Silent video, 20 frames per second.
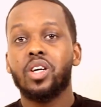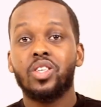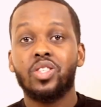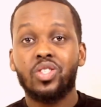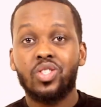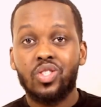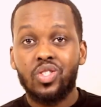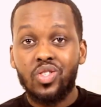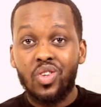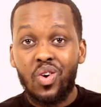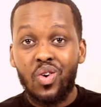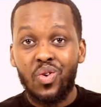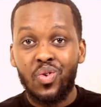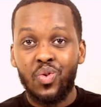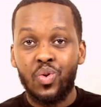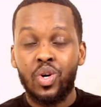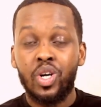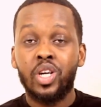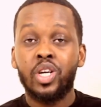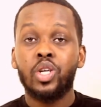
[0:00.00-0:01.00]

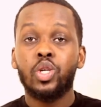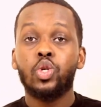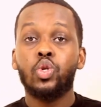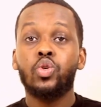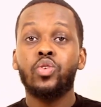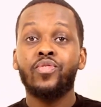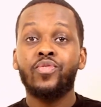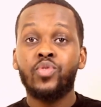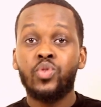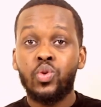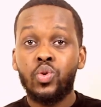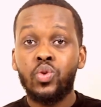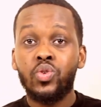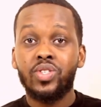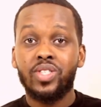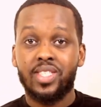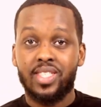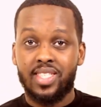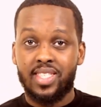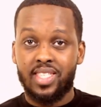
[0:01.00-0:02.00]
So you've
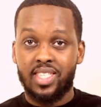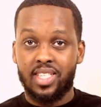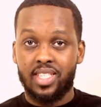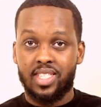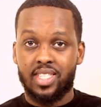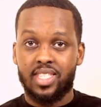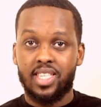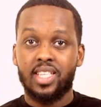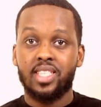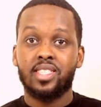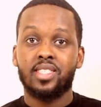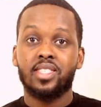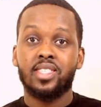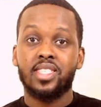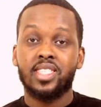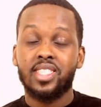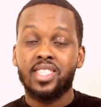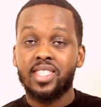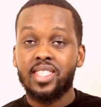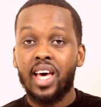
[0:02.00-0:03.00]
used CSS
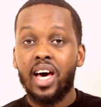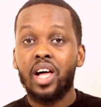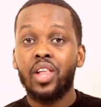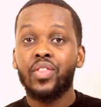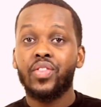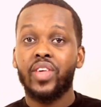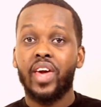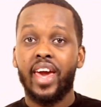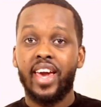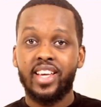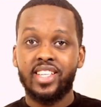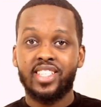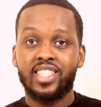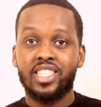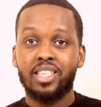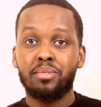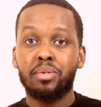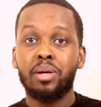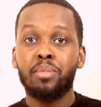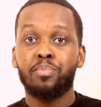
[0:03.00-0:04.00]
to style the
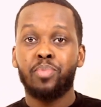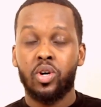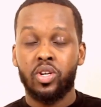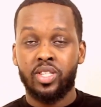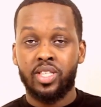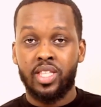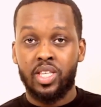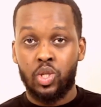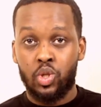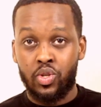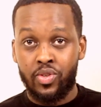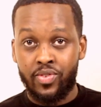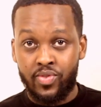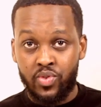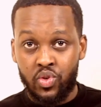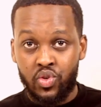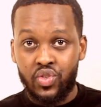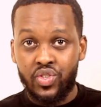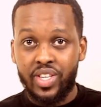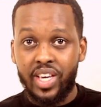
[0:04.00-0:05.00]
HTML body that
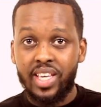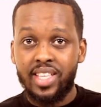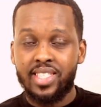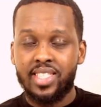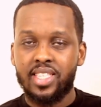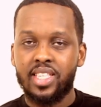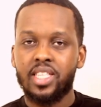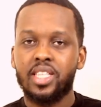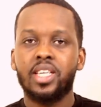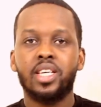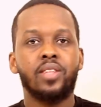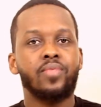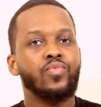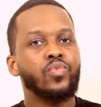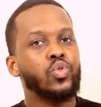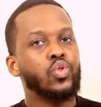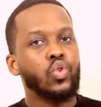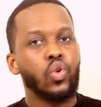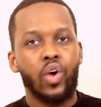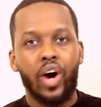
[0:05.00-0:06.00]
you've created.
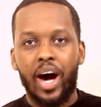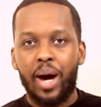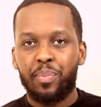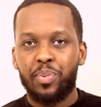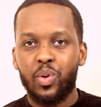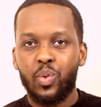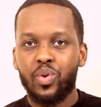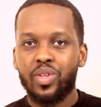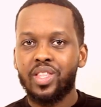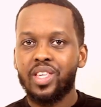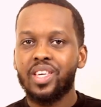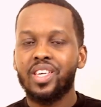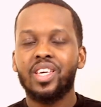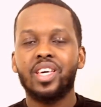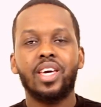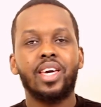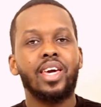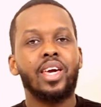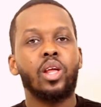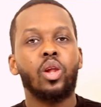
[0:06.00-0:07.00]
You're happy with it.
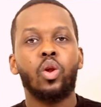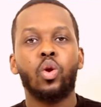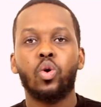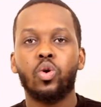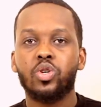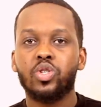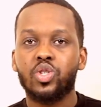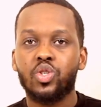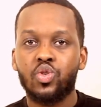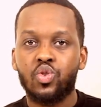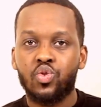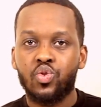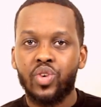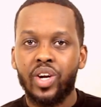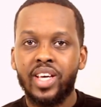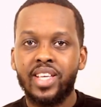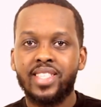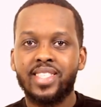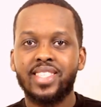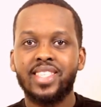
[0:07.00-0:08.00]
It looks
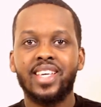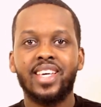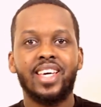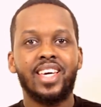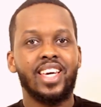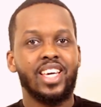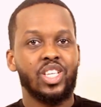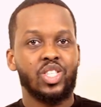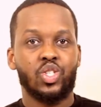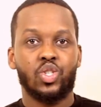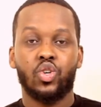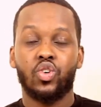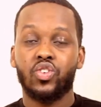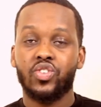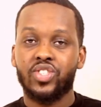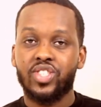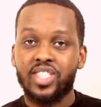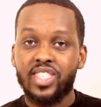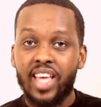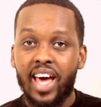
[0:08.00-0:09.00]
great. It's got
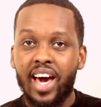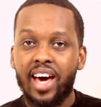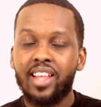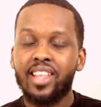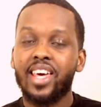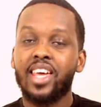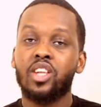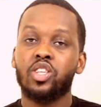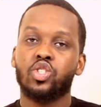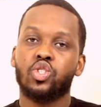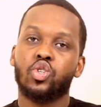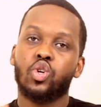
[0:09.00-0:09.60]
style and it's